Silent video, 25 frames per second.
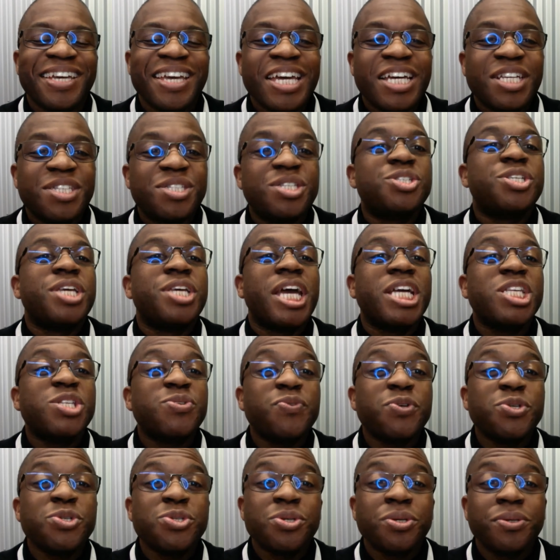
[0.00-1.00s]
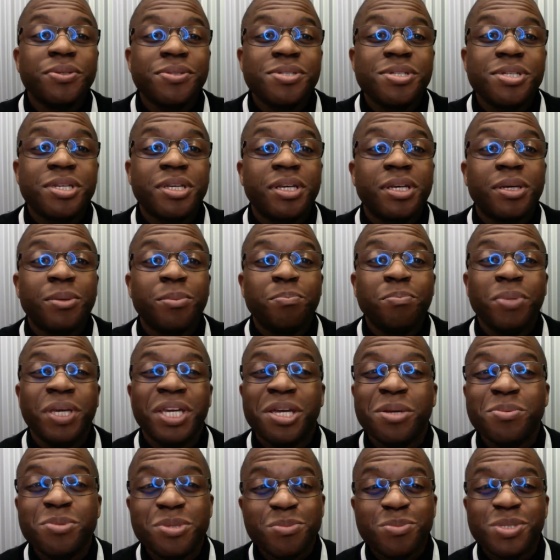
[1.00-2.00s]
It's a chance for students to pick
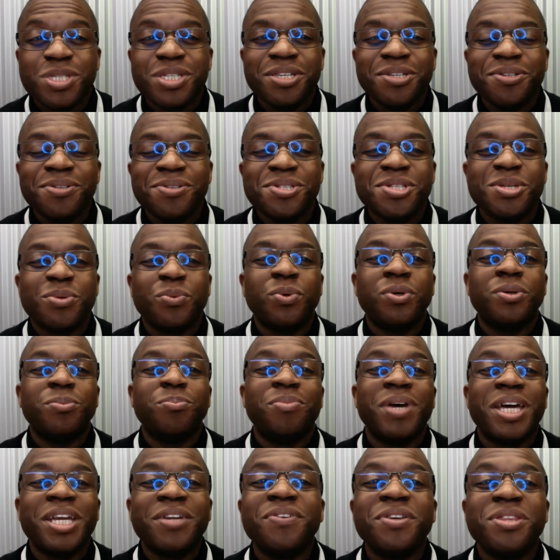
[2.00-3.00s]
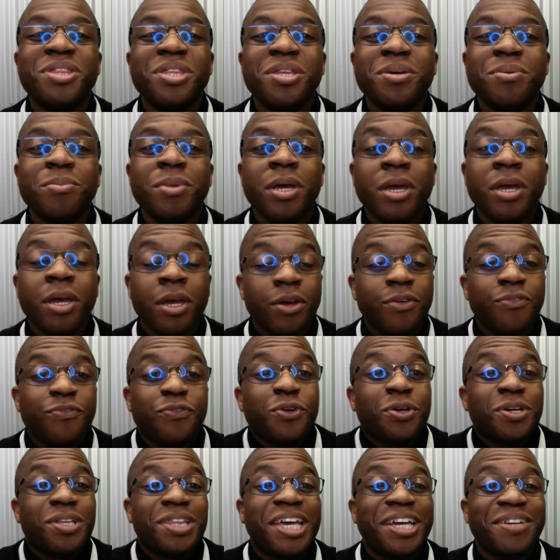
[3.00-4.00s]
up some skills that will benefit them for
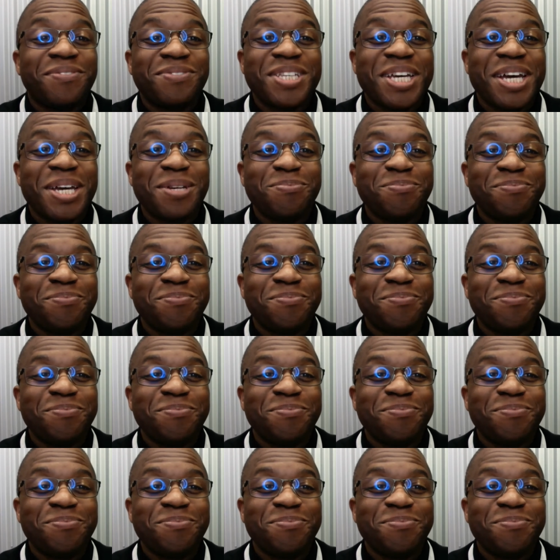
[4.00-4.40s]
a lifetime.